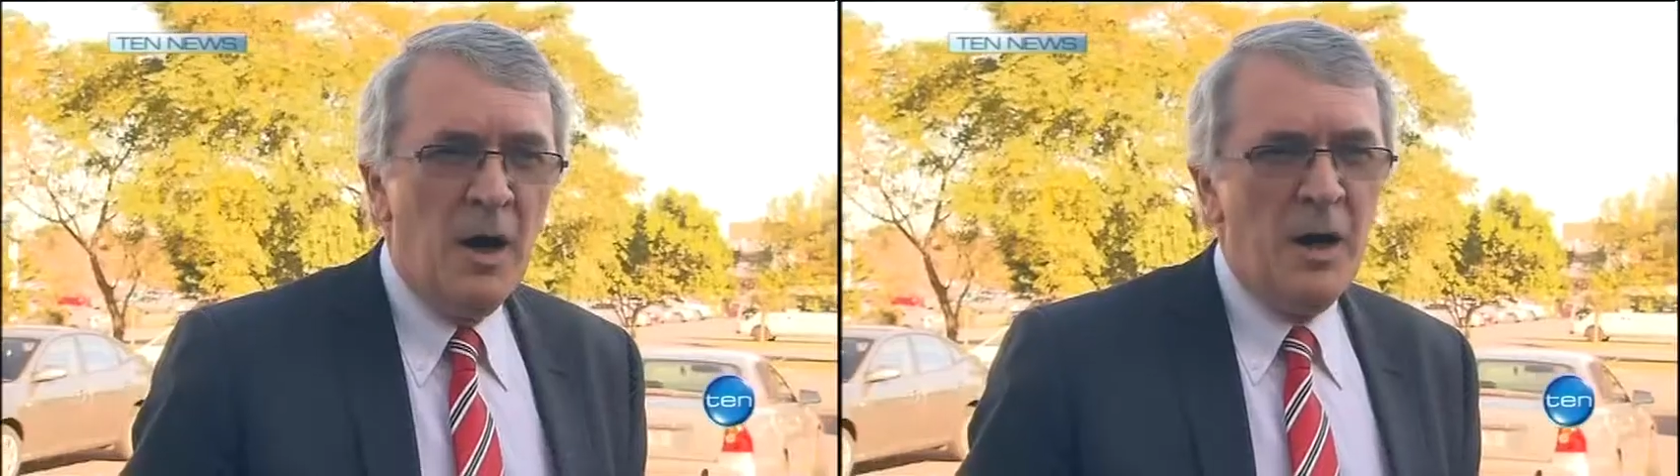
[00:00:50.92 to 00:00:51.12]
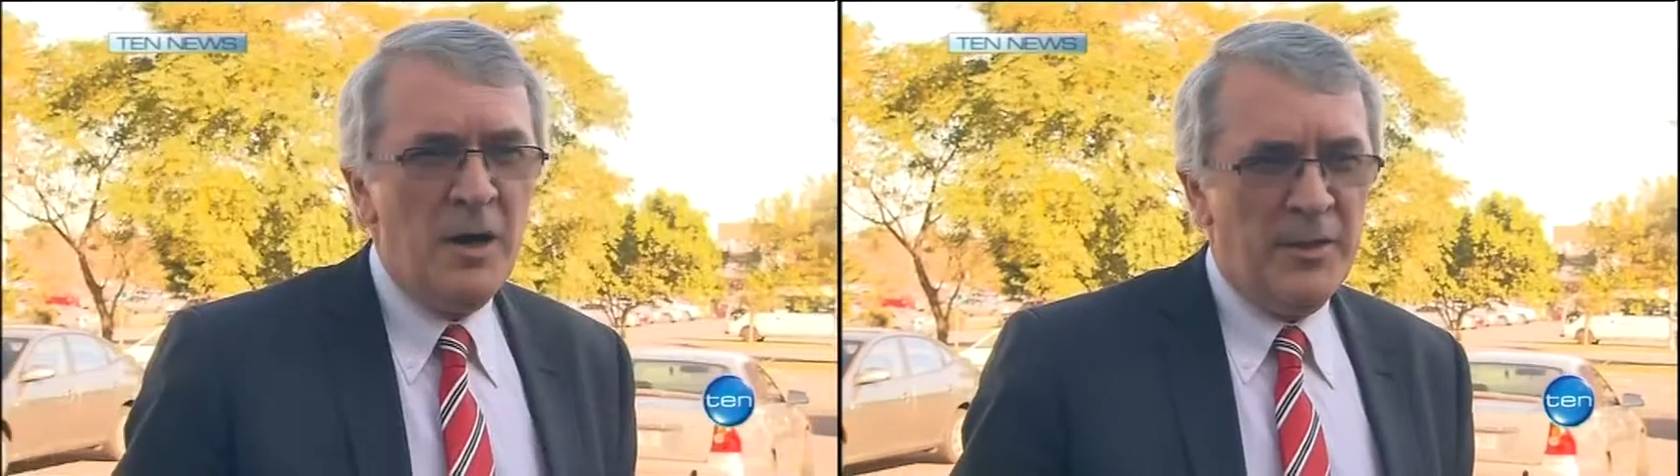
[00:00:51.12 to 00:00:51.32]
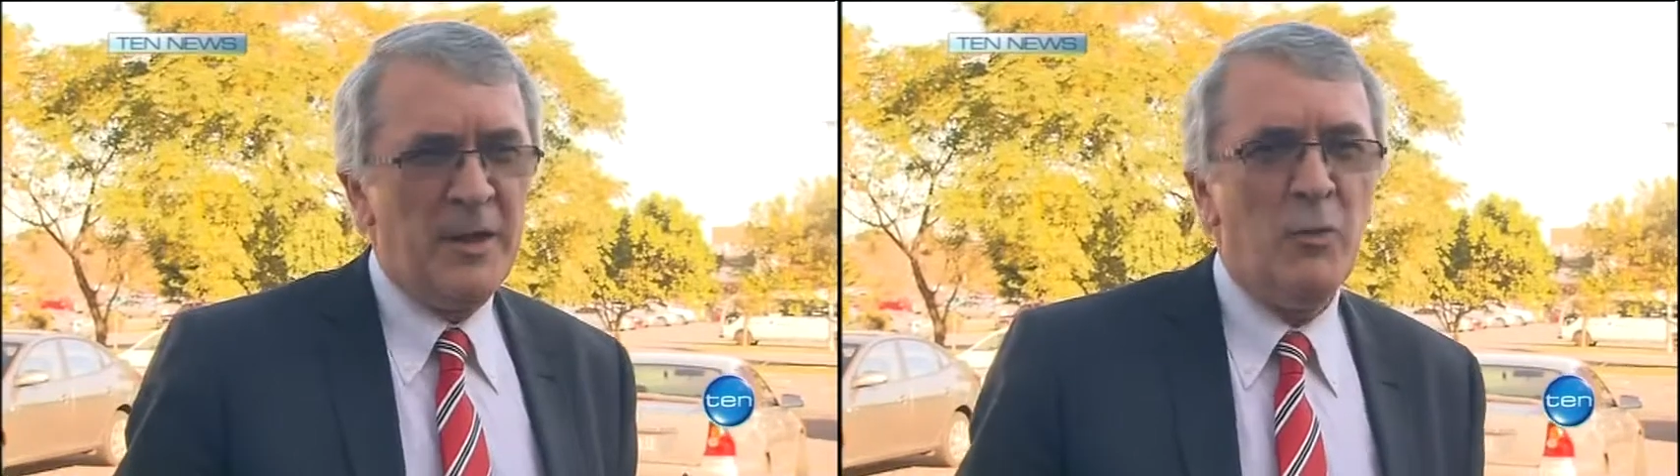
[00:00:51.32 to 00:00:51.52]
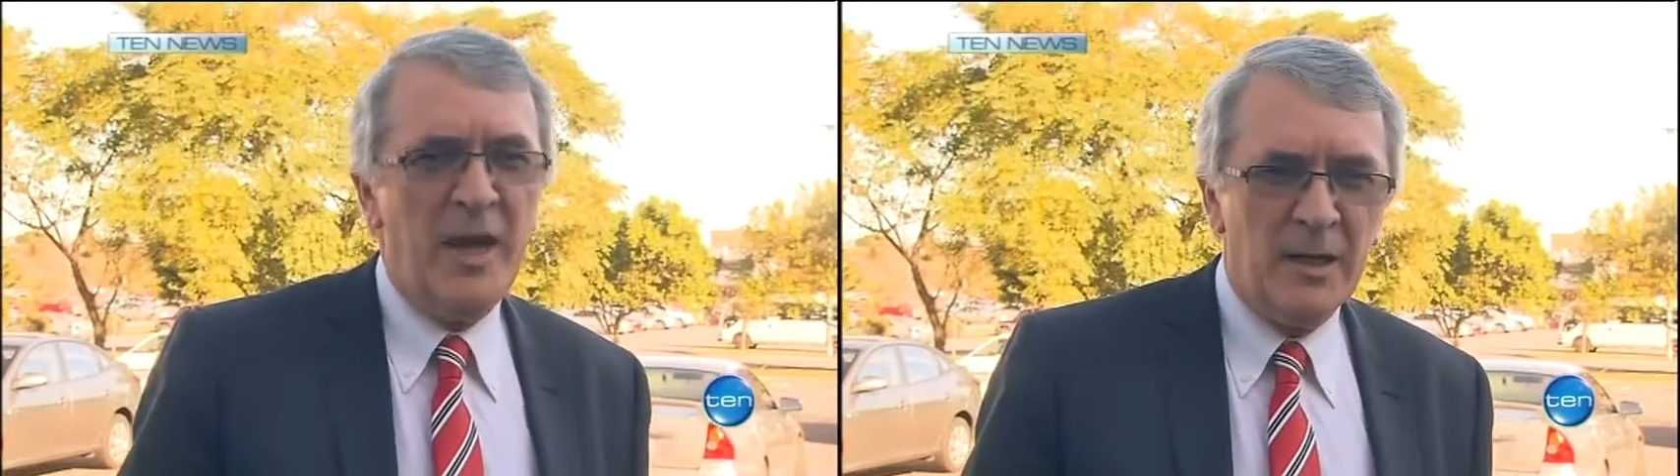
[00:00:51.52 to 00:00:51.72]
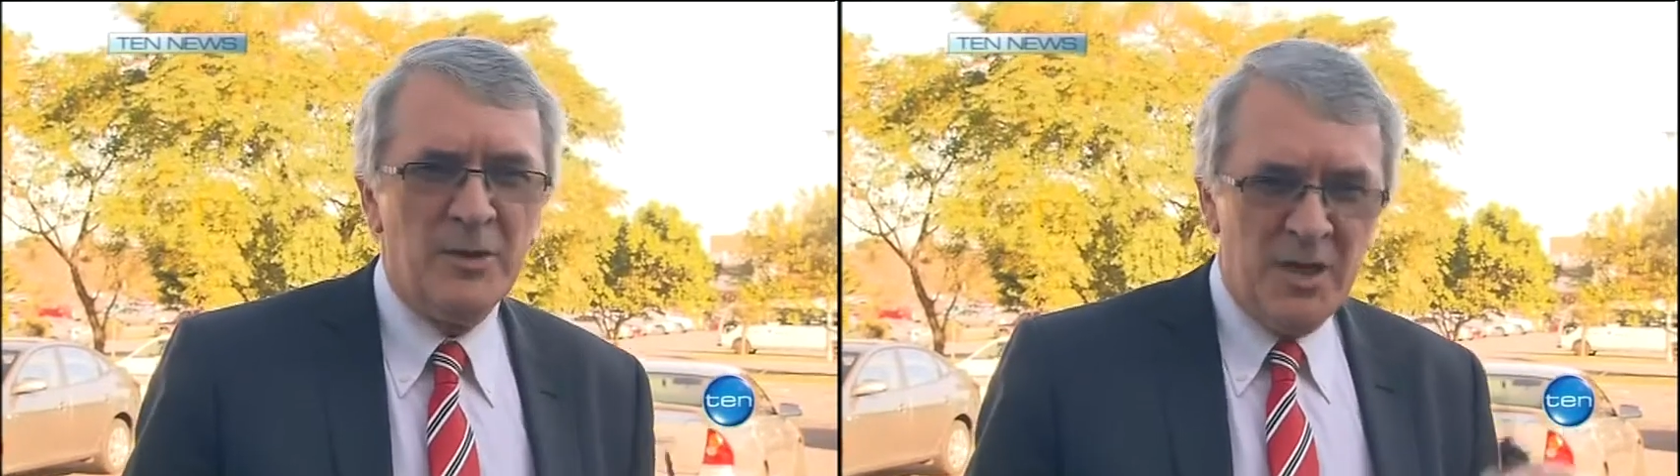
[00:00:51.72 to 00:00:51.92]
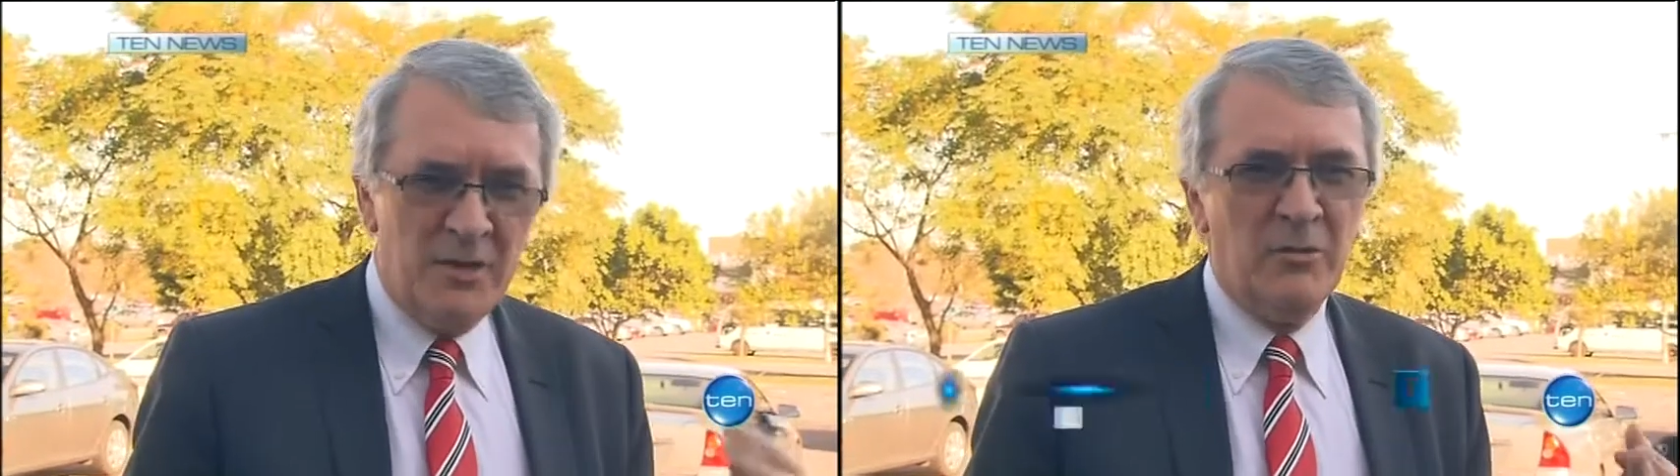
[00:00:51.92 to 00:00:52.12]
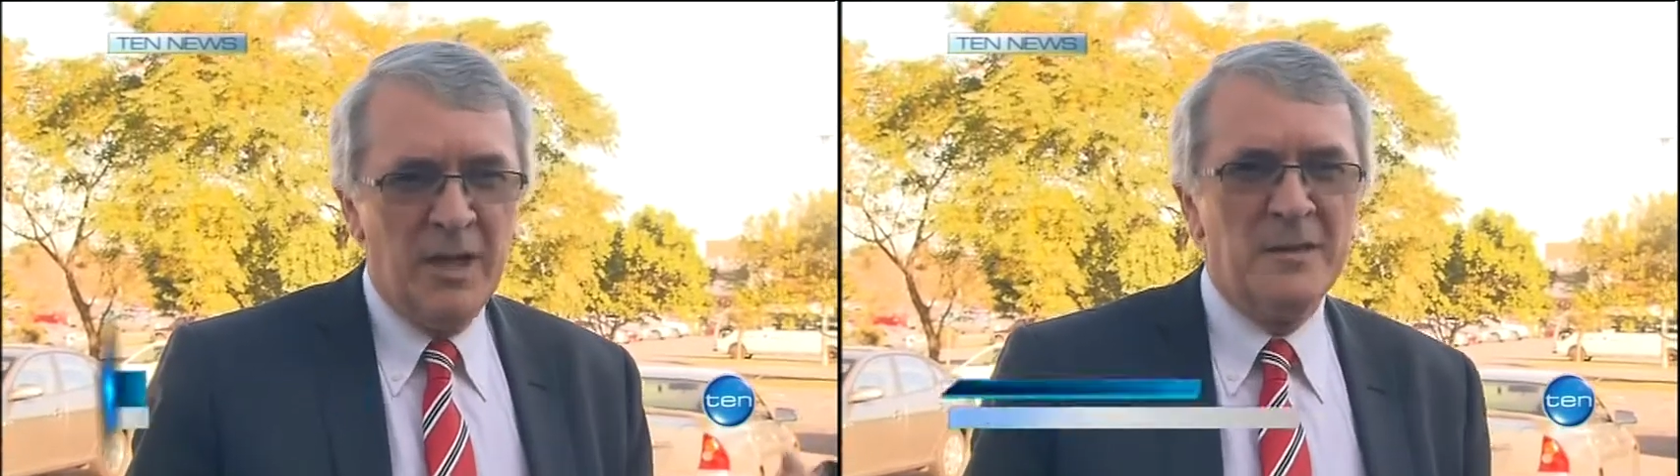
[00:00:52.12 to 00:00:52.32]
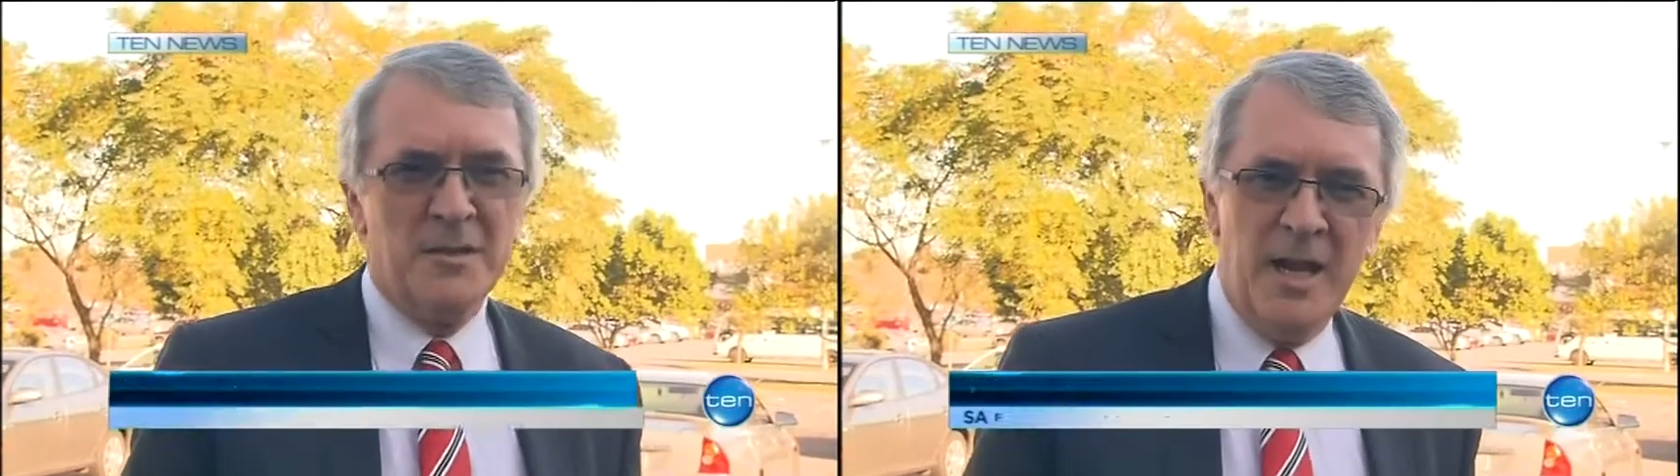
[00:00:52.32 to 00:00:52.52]
I think we had a general
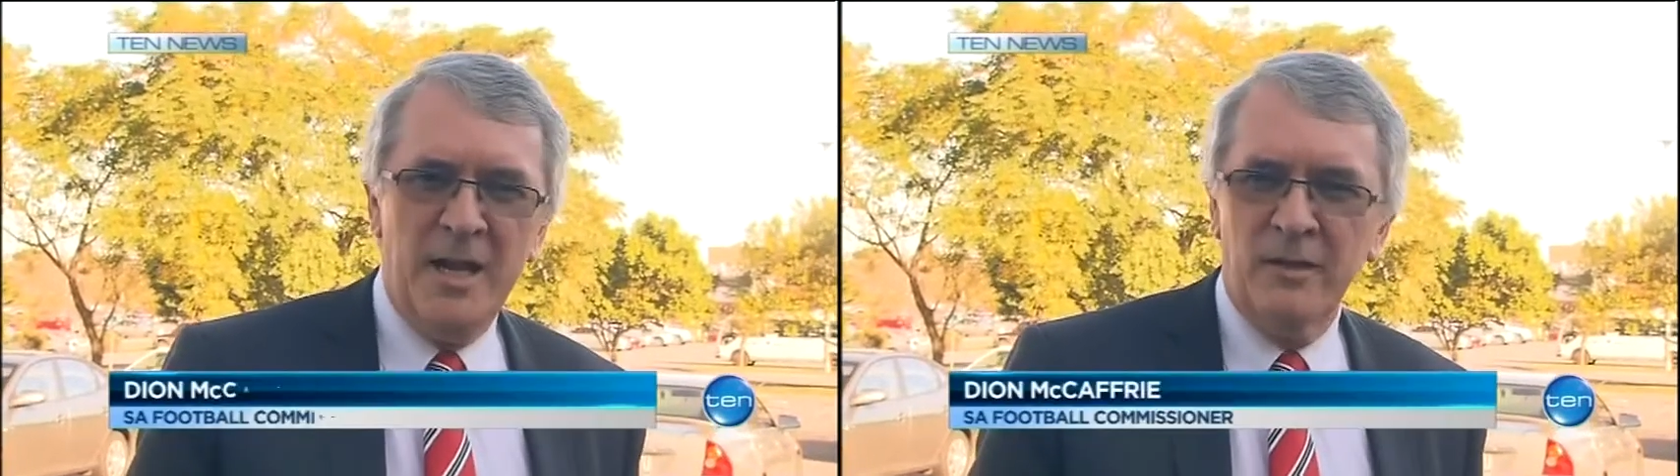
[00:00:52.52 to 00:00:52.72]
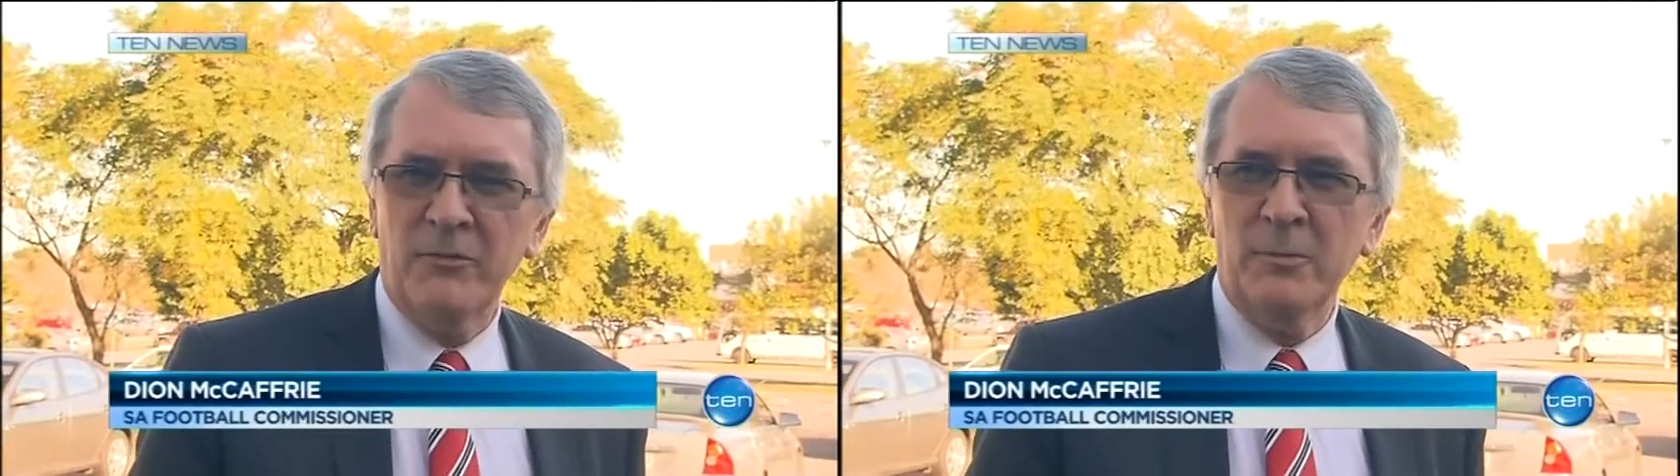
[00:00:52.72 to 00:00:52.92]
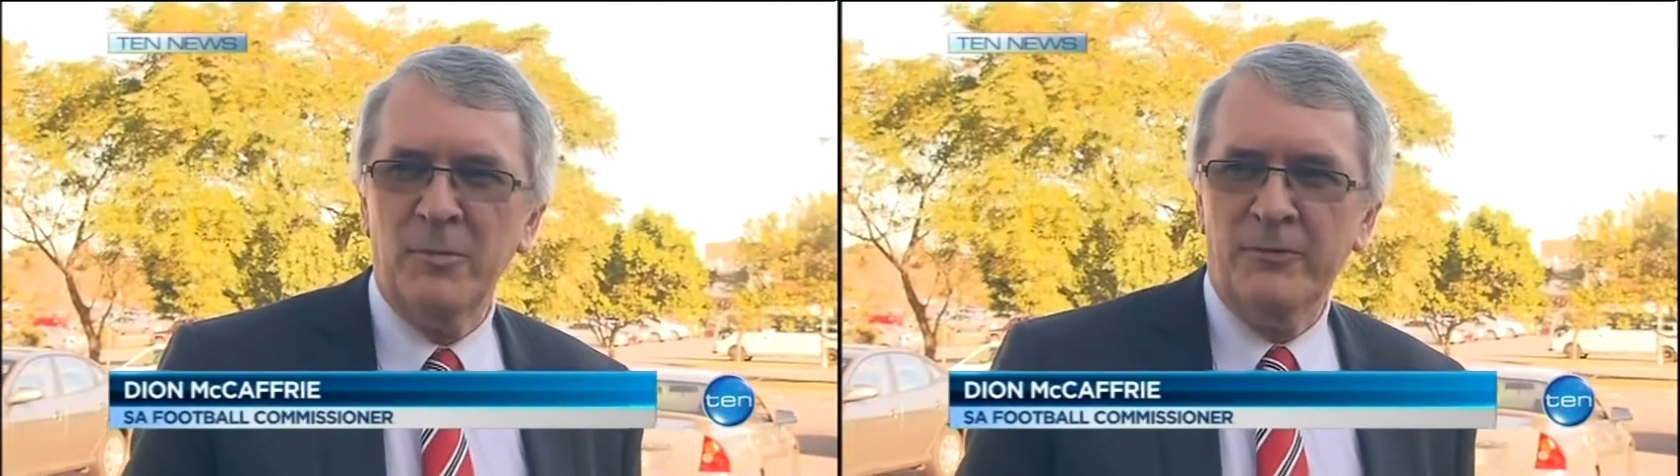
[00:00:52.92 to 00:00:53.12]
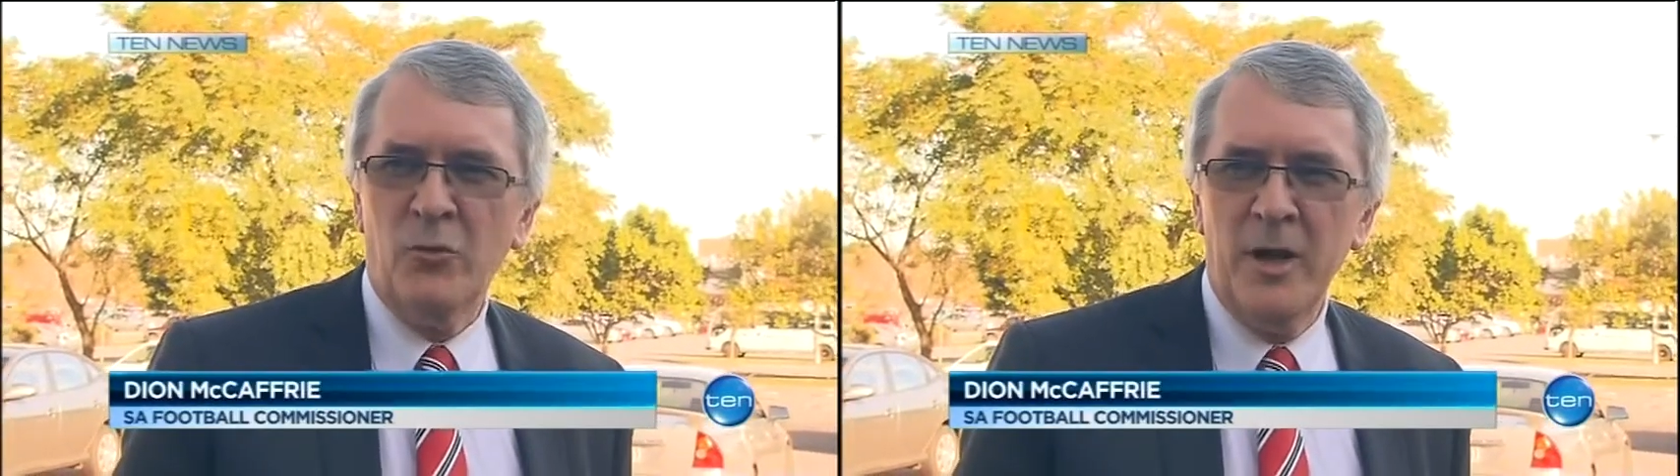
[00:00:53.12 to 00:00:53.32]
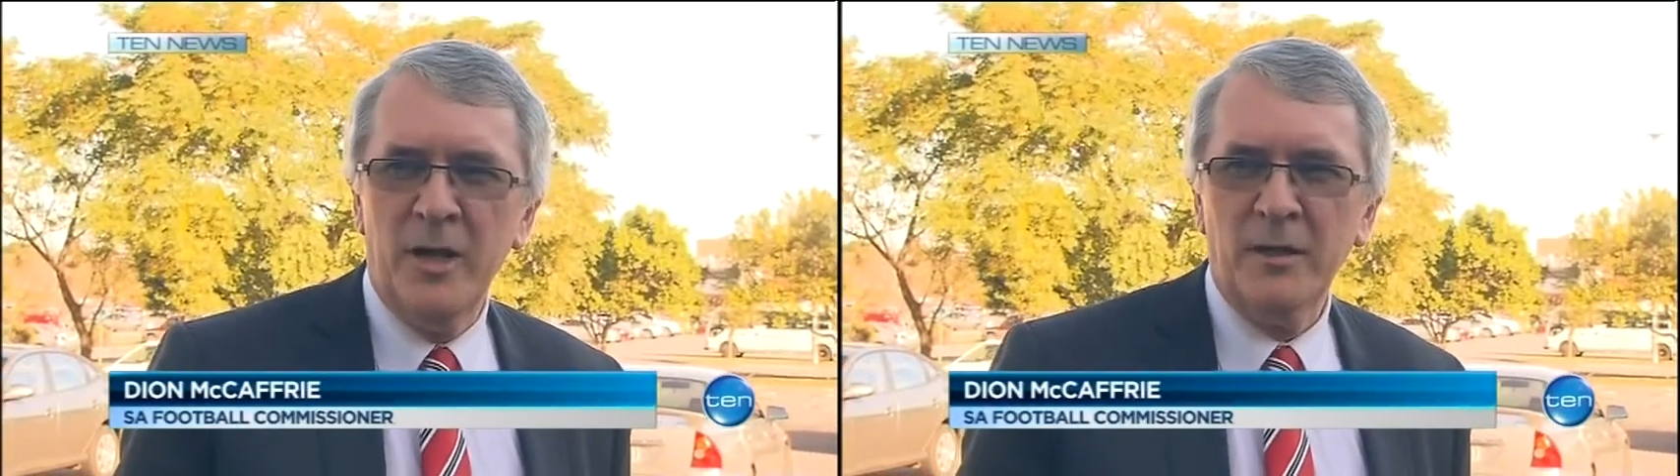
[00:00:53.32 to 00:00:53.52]
understanding of them beforehand.